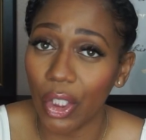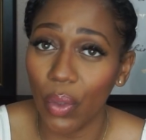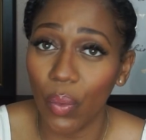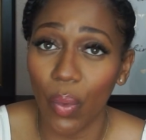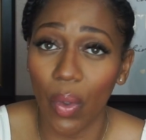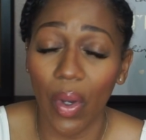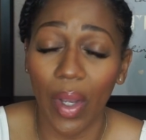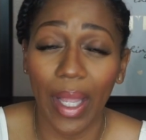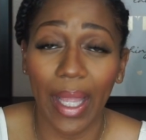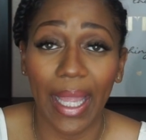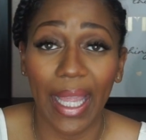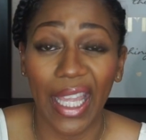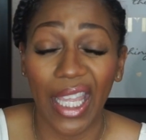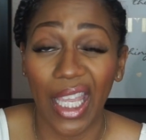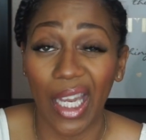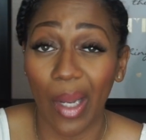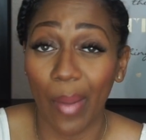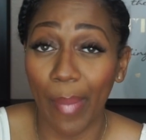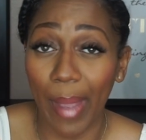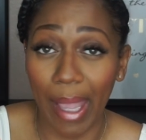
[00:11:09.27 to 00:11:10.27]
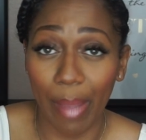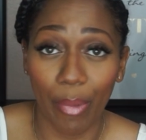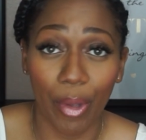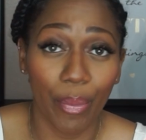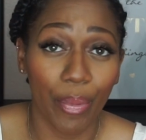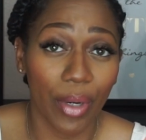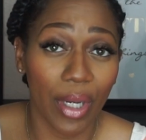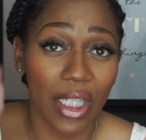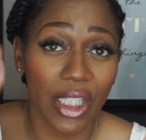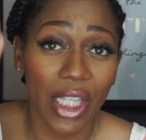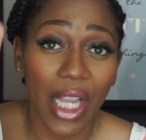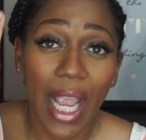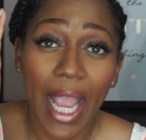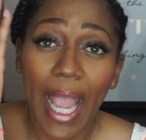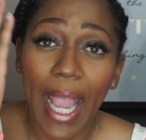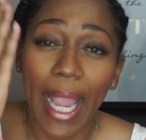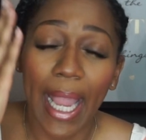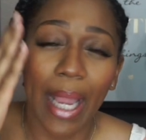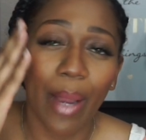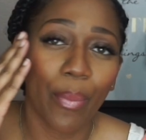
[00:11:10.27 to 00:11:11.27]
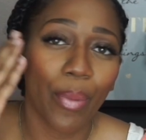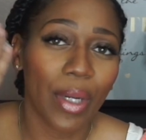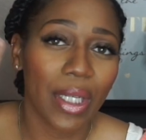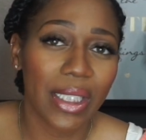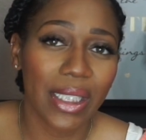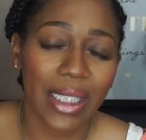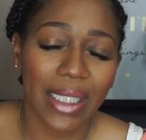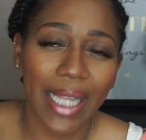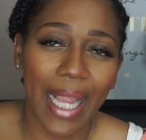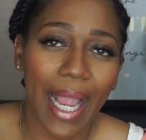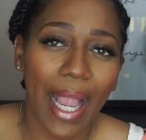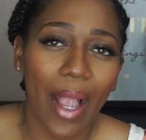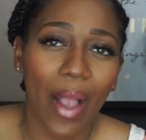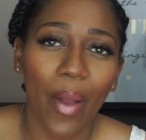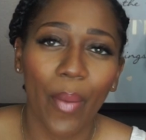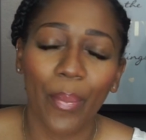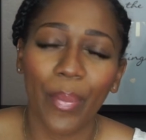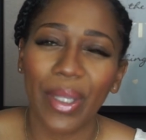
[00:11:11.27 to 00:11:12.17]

you want and get a baby brush and brush it down.